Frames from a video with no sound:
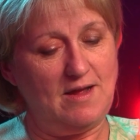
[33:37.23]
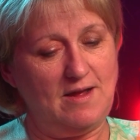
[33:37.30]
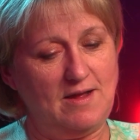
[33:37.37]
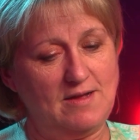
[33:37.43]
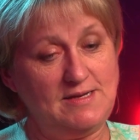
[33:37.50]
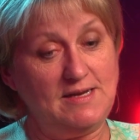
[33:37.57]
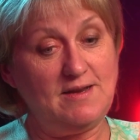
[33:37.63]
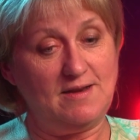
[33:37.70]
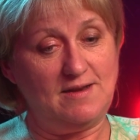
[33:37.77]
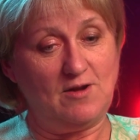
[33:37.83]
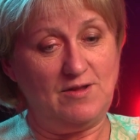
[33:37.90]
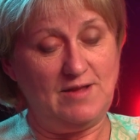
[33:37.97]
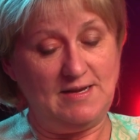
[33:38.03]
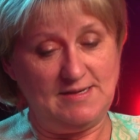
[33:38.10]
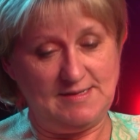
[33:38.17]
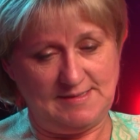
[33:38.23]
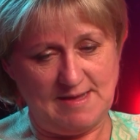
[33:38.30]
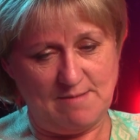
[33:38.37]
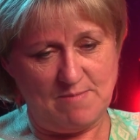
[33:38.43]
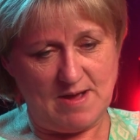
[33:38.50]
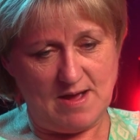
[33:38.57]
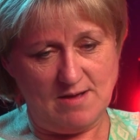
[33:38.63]
it in
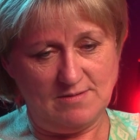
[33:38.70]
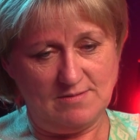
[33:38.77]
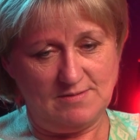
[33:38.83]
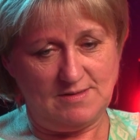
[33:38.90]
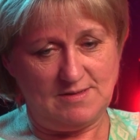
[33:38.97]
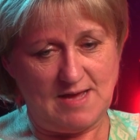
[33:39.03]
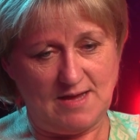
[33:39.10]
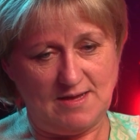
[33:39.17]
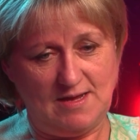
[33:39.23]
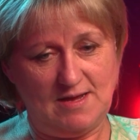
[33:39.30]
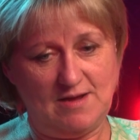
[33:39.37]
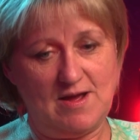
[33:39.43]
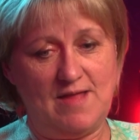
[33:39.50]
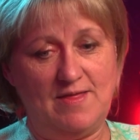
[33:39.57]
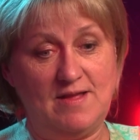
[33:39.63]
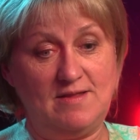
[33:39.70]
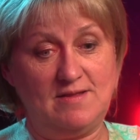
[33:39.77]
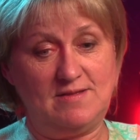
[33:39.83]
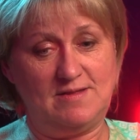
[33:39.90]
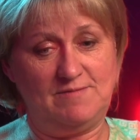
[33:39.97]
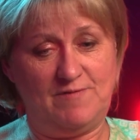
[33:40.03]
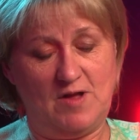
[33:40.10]
December that year, and
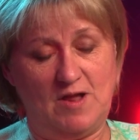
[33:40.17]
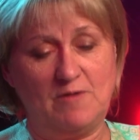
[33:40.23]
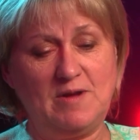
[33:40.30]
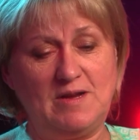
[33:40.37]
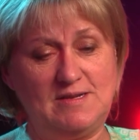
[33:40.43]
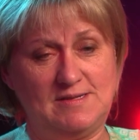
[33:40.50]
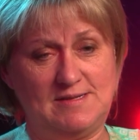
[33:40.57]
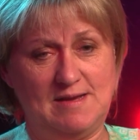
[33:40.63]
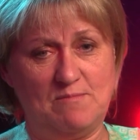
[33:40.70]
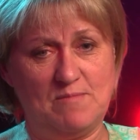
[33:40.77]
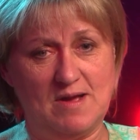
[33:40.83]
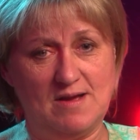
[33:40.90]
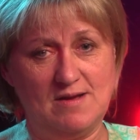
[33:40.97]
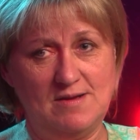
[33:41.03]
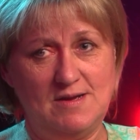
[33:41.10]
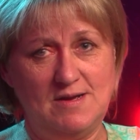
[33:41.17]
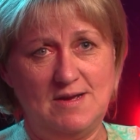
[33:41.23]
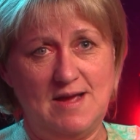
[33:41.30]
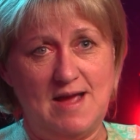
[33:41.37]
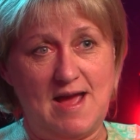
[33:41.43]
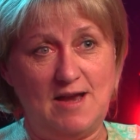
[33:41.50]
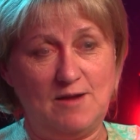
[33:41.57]
then the following December,
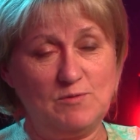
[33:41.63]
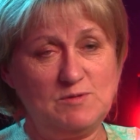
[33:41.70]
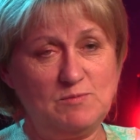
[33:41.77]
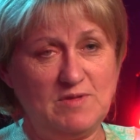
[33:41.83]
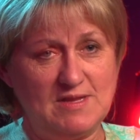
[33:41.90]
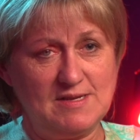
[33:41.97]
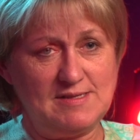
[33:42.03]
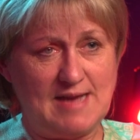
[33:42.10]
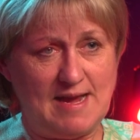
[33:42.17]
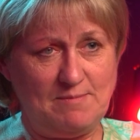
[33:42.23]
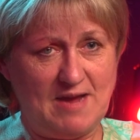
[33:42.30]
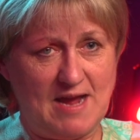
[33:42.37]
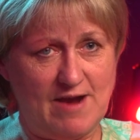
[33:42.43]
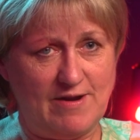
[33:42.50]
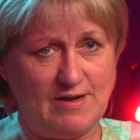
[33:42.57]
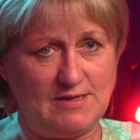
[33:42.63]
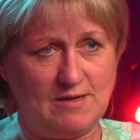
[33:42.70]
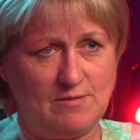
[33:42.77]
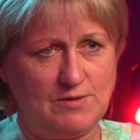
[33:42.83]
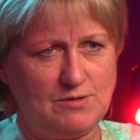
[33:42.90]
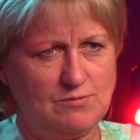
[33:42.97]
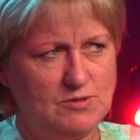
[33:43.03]
and it was with the same character,
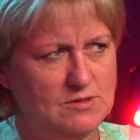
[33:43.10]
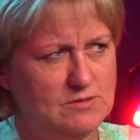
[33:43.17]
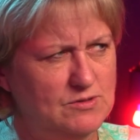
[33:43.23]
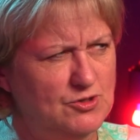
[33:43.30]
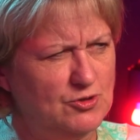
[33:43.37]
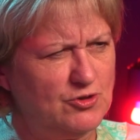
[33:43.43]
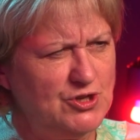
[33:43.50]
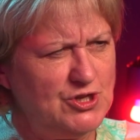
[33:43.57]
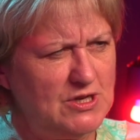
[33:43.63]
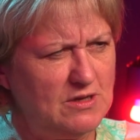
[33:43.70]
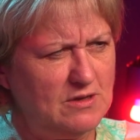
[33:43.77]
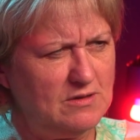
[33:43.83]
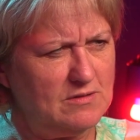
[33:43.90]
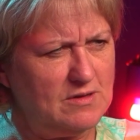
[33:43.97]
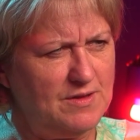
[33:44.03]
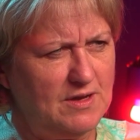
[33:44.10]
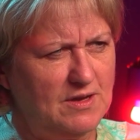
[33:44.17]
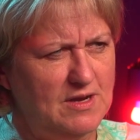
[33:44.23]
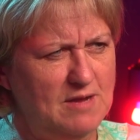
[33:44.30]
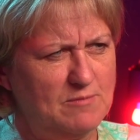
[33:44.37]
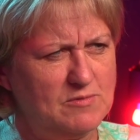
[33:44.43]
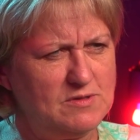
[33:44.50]
which was Georgia, I think her
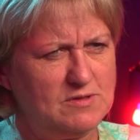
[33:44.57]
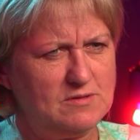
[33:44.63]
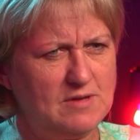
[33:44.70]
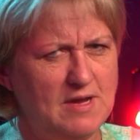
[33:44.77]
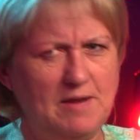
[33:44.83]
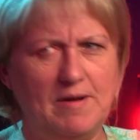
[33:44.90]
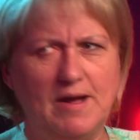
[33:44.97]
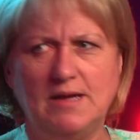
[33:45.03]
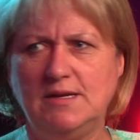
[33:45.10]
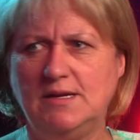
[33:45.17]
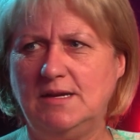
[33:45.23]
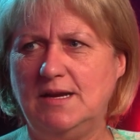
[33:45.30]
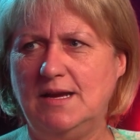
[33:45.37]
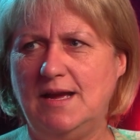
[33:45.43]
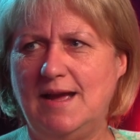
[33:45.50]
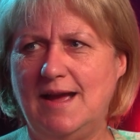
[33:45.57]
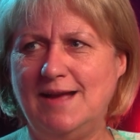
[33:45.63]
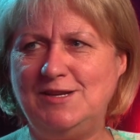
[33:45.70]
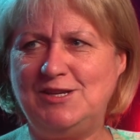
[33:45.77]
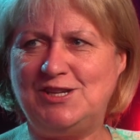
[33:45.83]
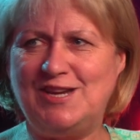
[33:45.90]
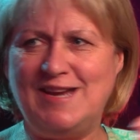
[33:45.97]
name was. Anyway, and
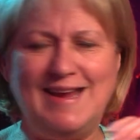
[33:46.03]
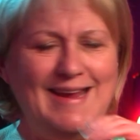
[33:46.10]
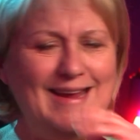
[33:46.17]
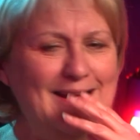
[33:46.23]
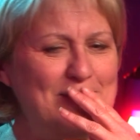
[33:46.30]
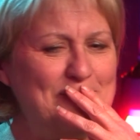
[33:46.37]
she.